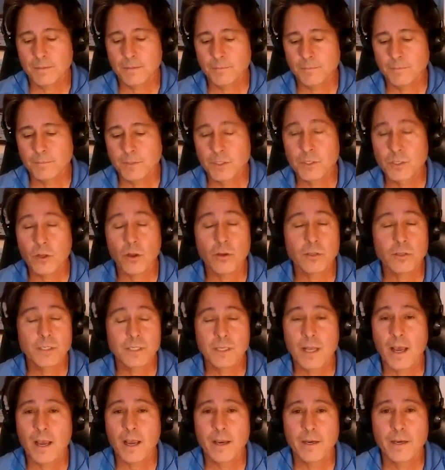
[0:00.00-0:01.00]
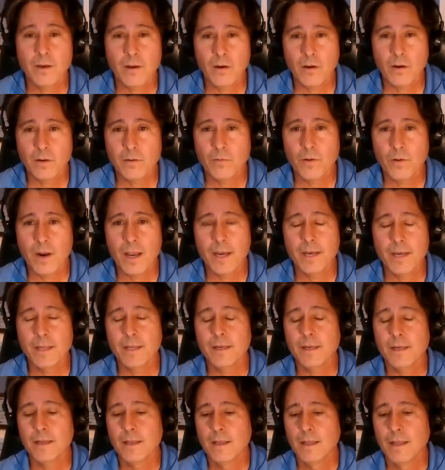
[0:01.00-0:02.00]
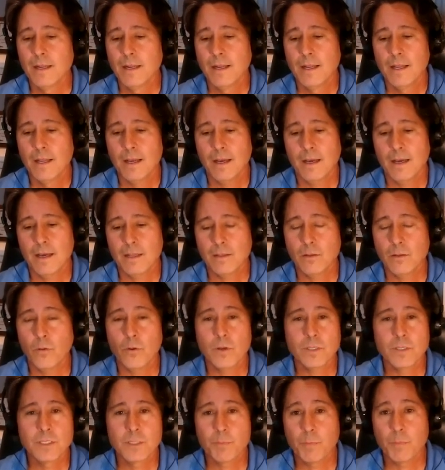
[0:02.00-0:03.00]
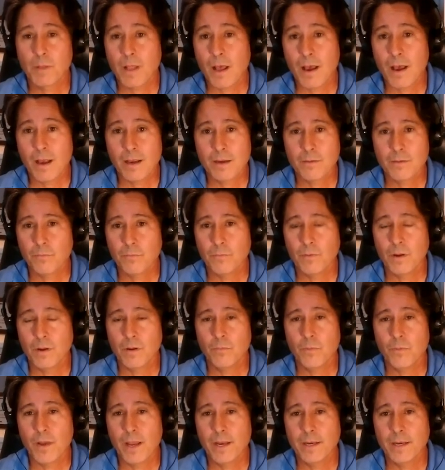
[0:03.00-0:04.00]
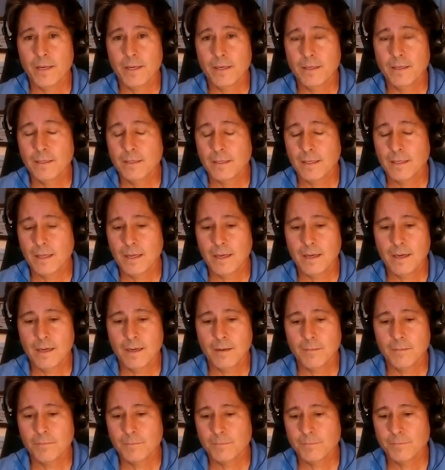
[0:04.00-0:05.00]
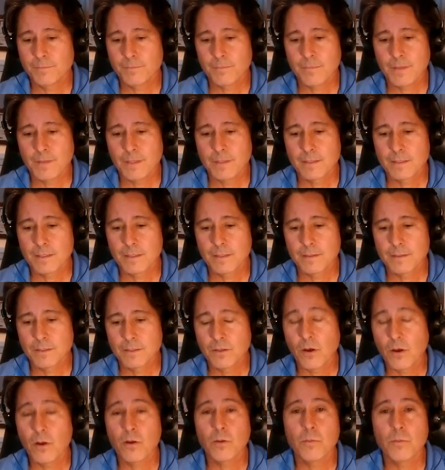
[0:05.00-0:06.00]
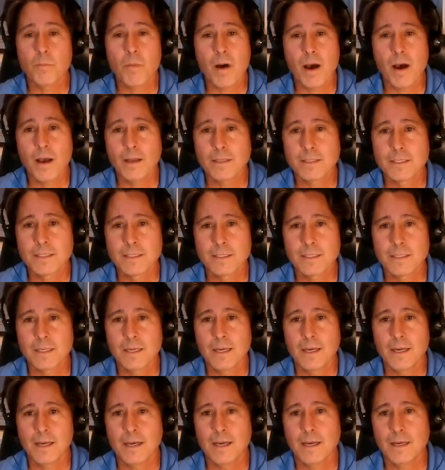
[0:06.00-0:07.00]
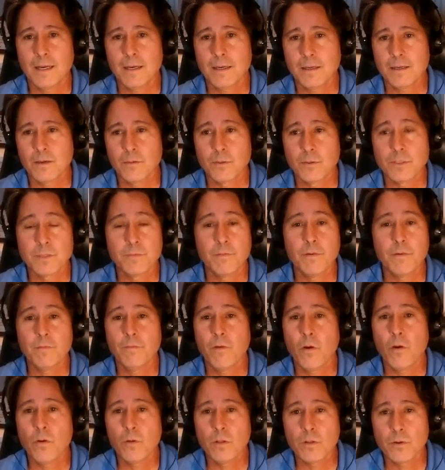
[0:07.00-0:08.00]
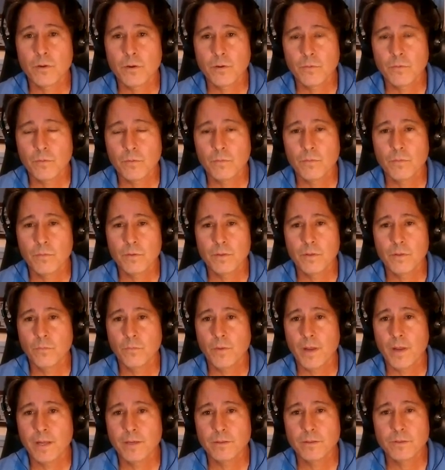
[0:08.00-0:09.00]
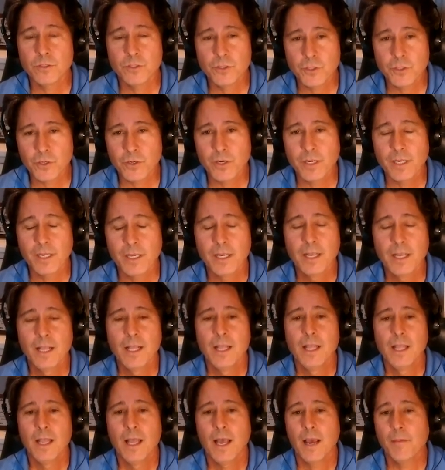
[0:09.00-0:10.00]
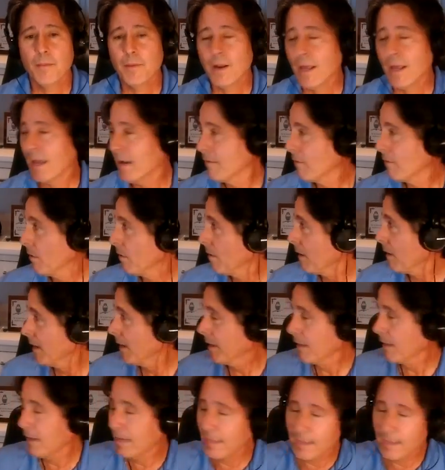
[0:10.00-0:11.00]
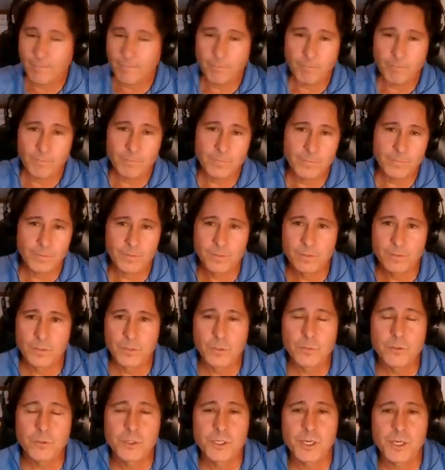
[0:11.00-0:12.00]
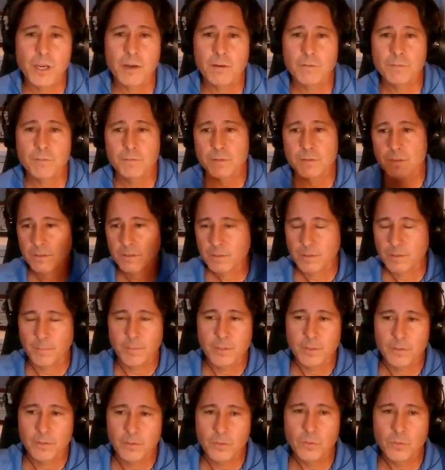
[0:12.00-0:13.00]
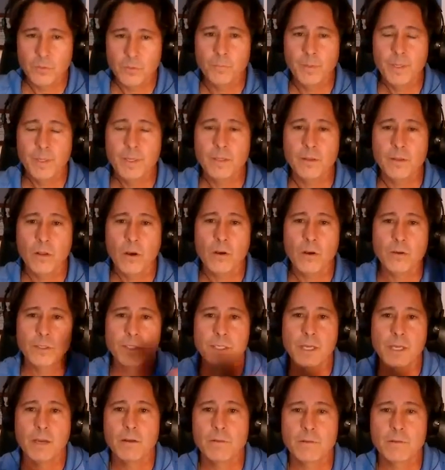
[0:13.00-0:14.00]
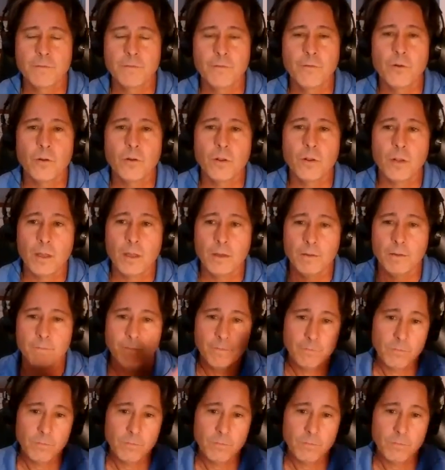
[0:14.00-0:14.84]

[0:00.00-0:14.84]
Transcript: Saul Stein on writing, Lawrence Block writing, Donald Moss, Christopher Vogler, The Writer's Journey. I mean, I have two big long shelves full of